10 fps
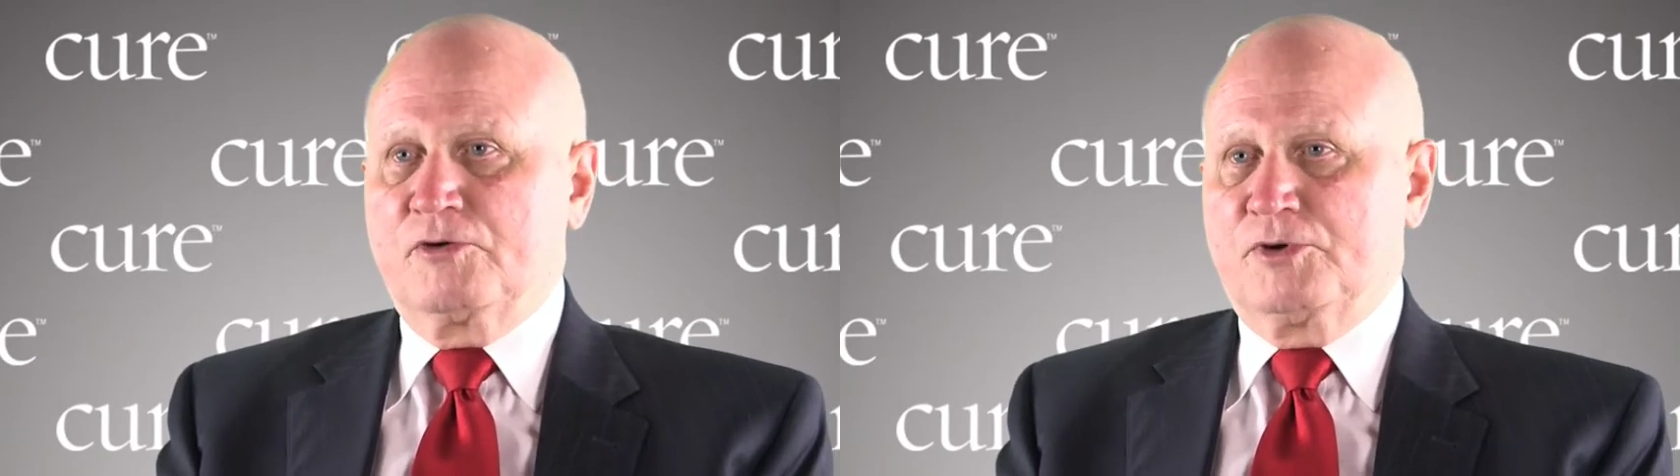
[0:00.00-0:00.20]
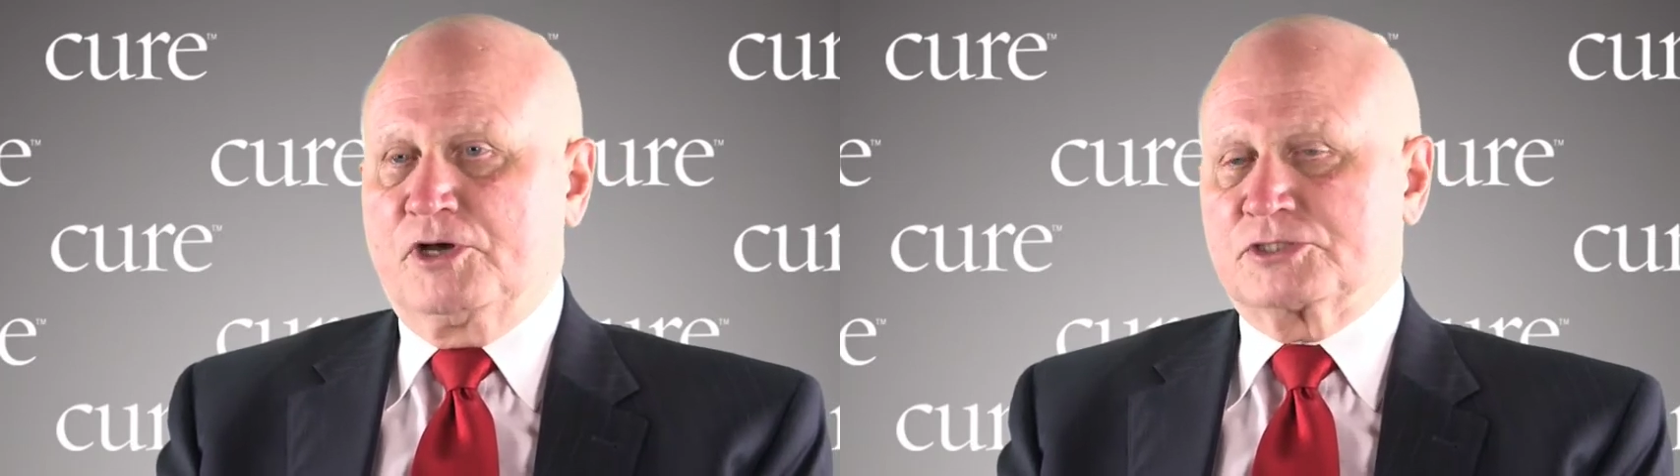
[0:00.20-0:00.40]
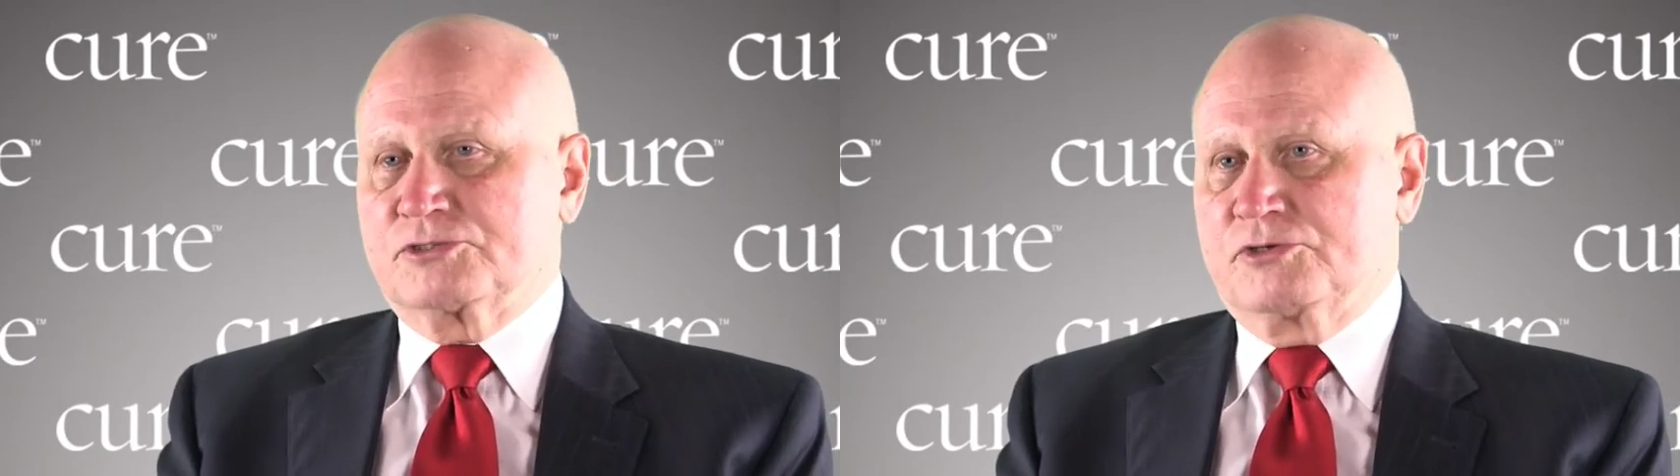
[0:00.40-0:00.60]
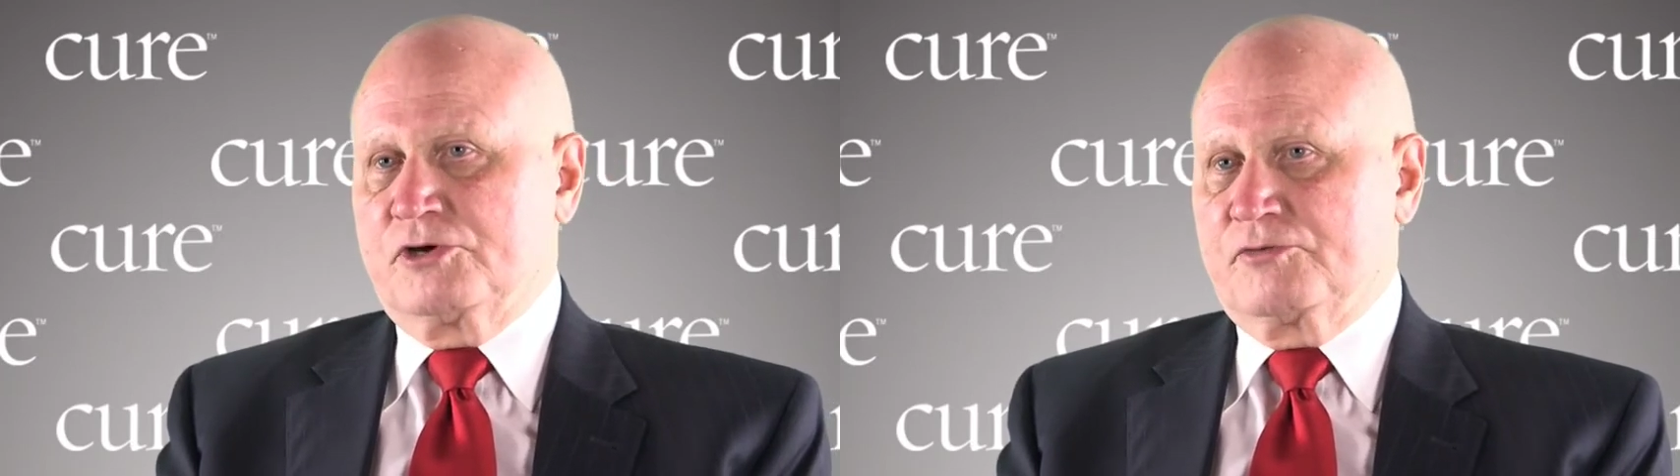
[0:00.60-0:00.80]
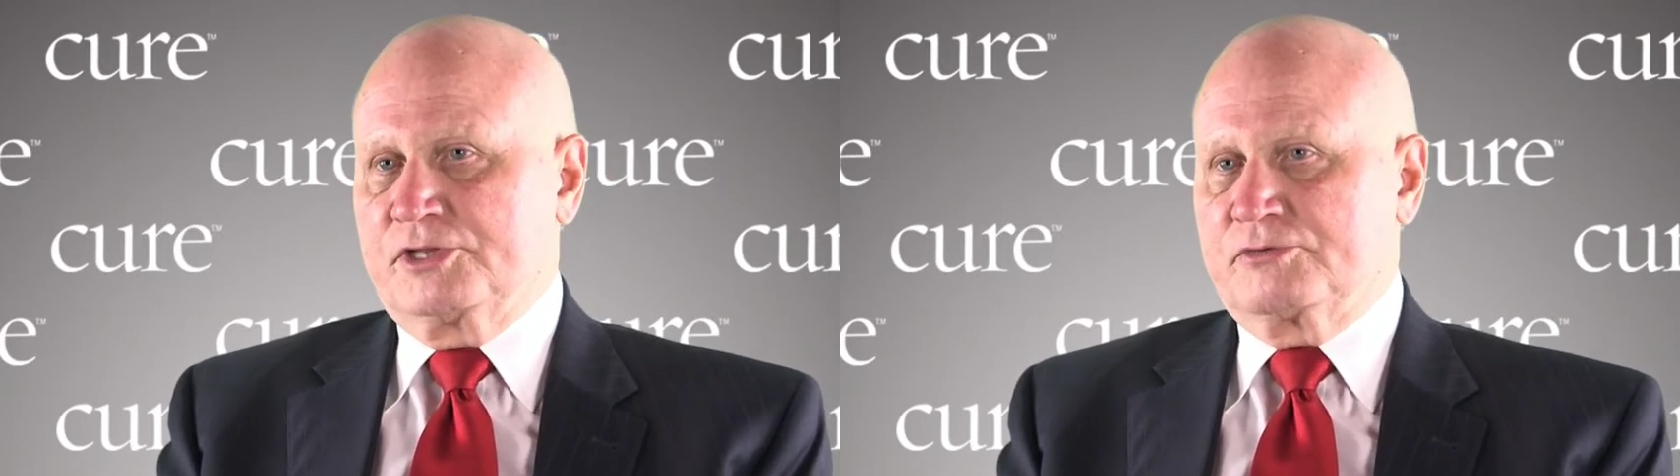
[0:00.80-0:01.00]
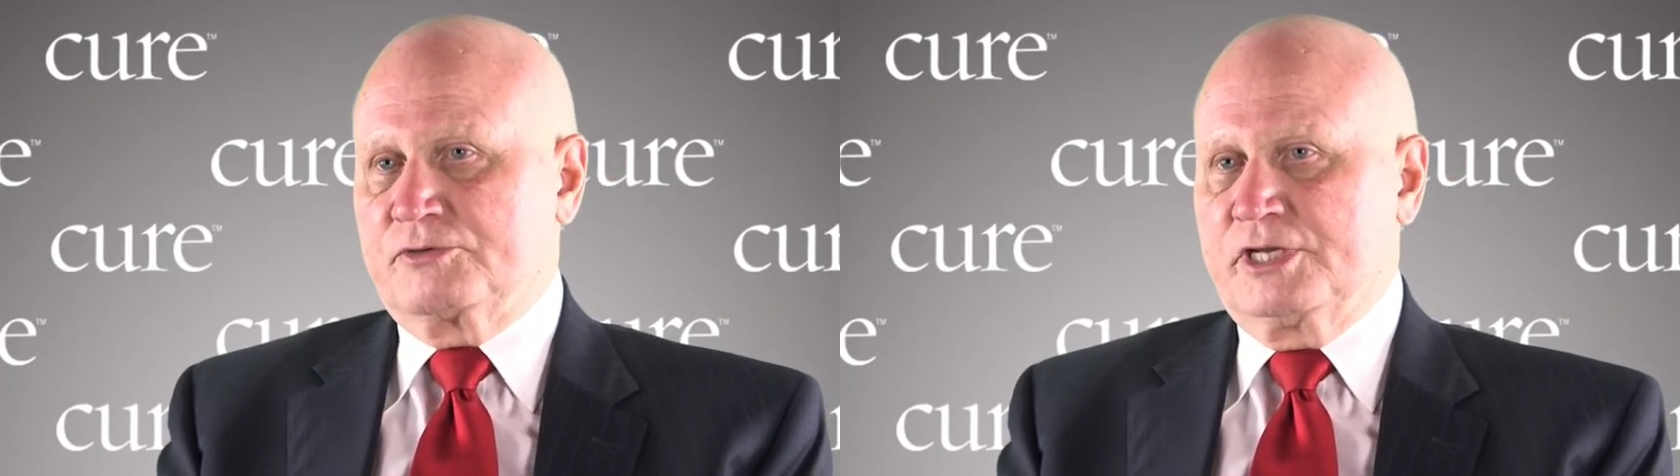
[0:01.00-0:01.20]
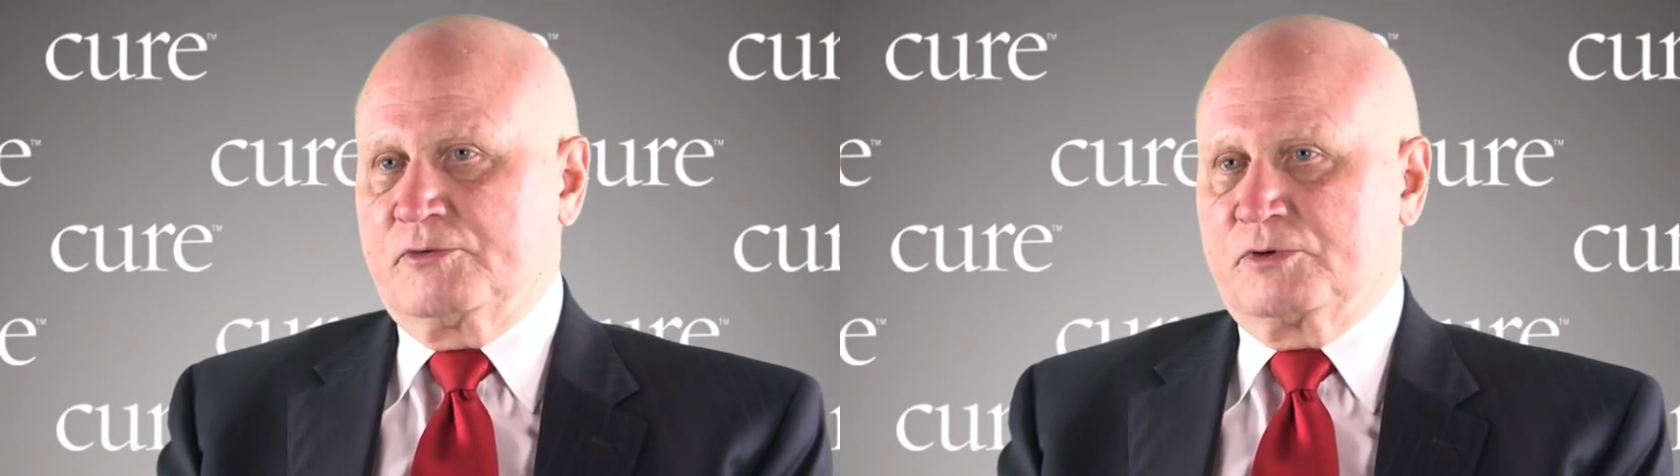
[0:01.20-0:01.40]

We also know that